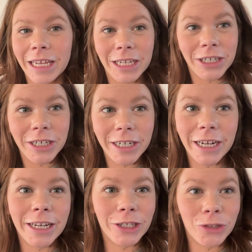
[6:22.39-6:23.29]
here
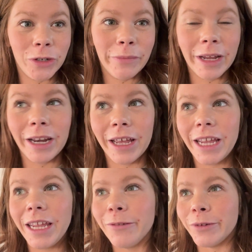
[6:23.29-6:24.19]
and enjoy my
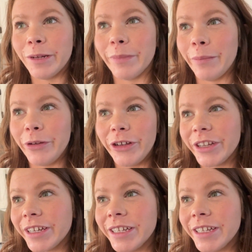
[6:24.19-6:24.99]
night, read my book,